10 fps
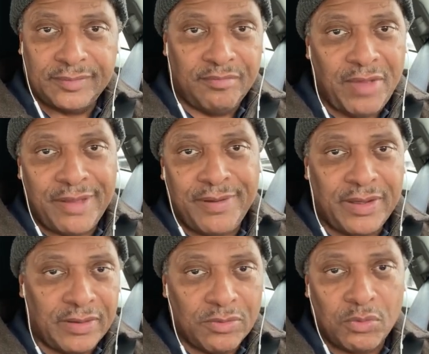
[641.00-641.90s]
may
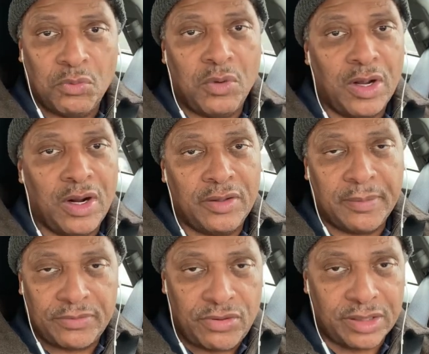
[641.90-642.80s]
be where
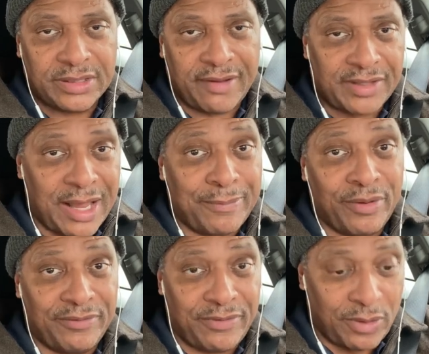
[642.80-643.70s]
the trucks have to
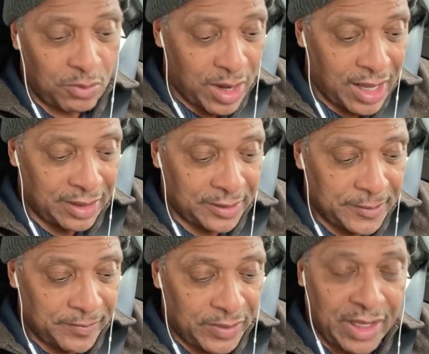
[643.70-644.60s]
operate for a while.
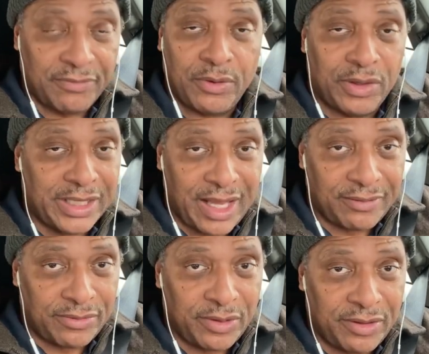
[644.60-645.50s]
If we were in
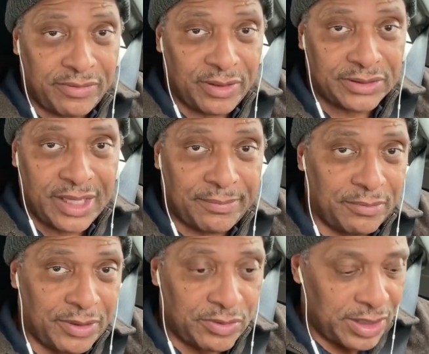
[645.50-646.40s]
California, for example,
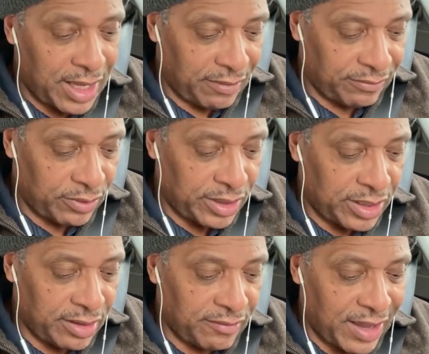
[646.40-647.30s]
between California
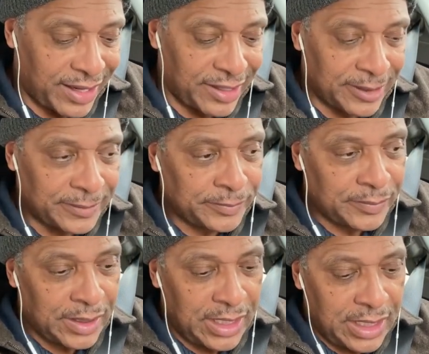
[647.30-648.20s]
and Nevada.
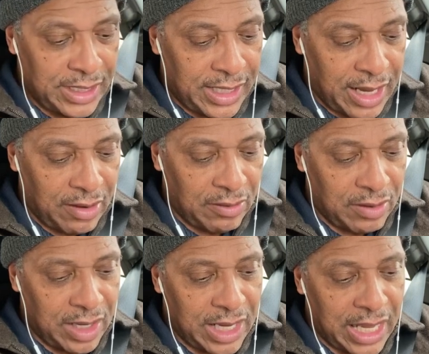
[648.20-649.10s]
Now,
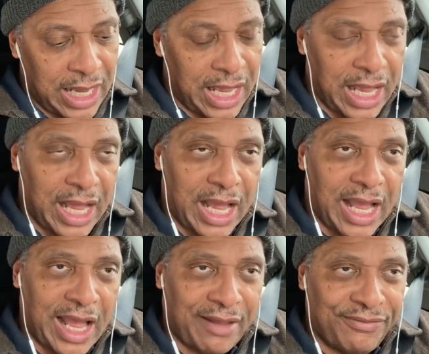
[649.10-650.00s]

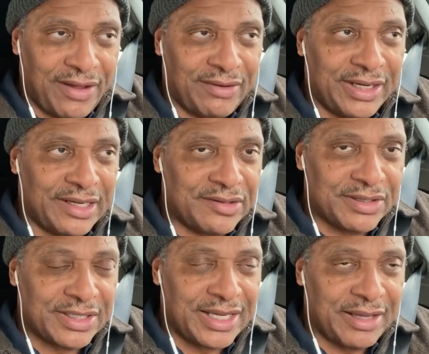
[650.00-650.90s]
I found it
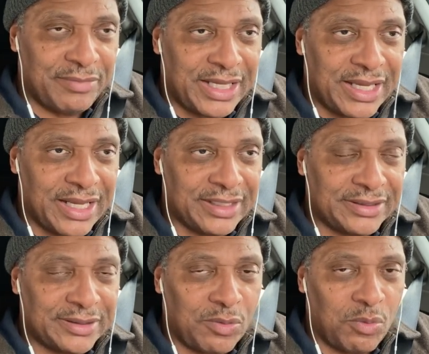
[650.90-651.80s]
interesting
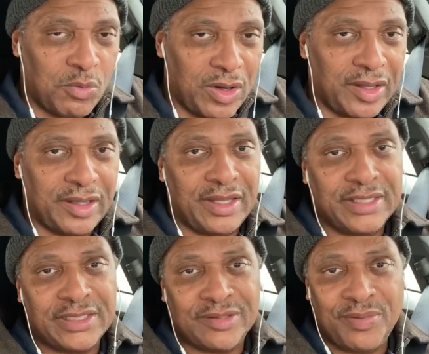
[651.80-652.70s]
because one of the
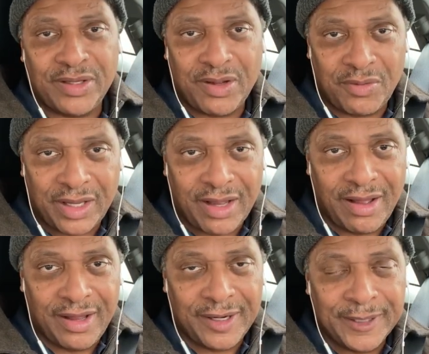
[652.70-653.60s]
things that's been going
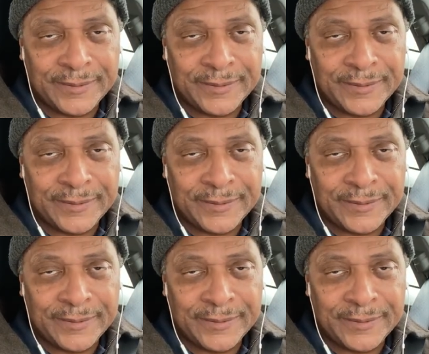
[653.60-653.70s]
on